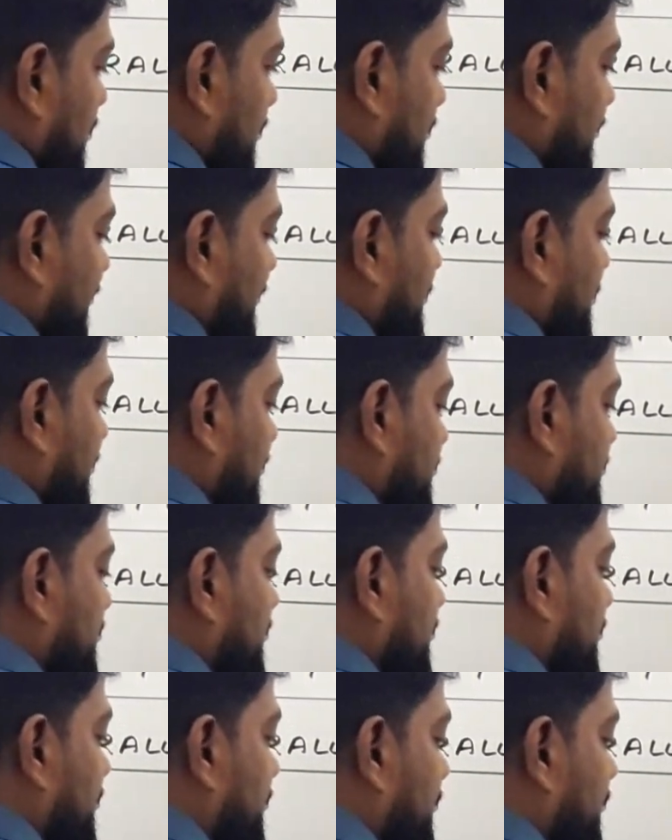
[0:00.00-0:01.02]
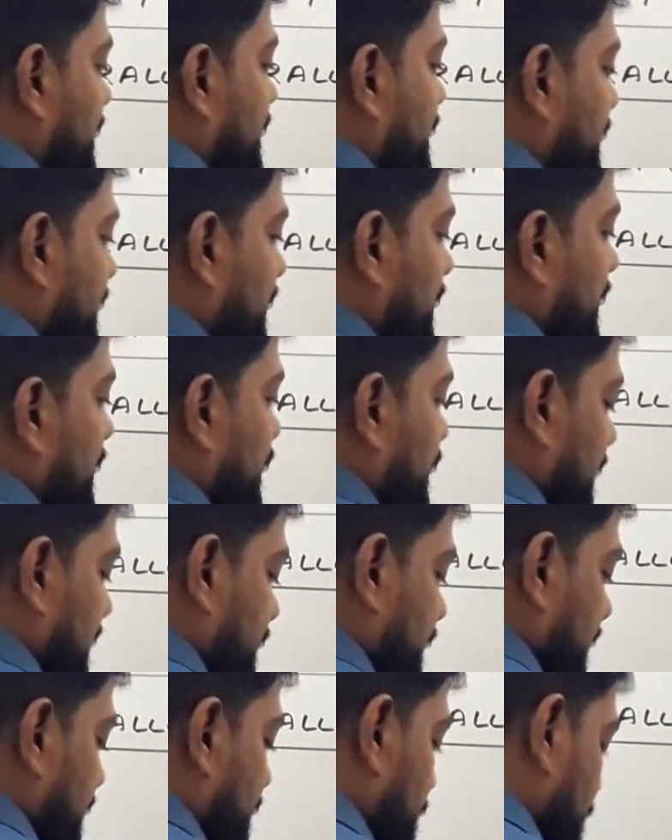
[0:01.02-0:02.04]
Image
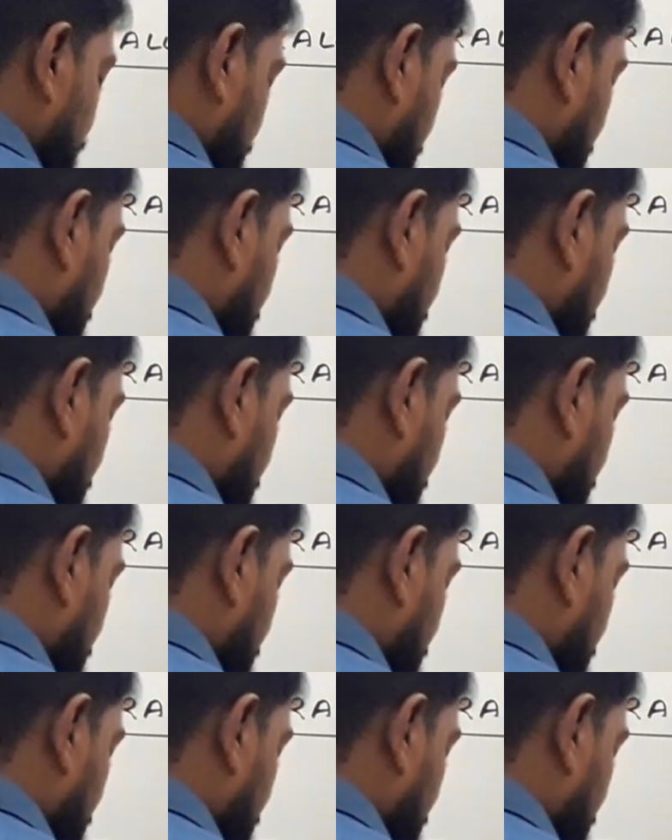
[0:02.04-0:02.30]
which we used